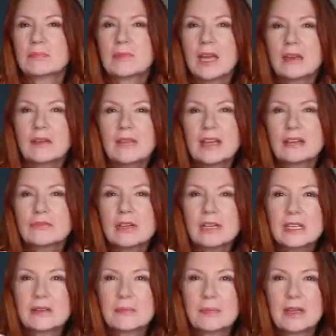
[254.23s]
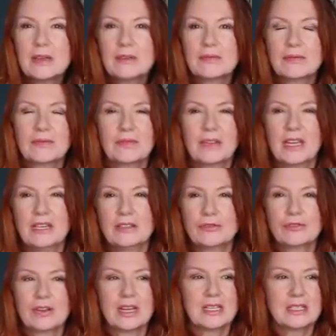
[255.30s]
kind of extra little bit of
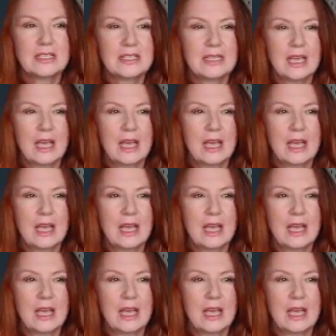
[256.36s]
interest.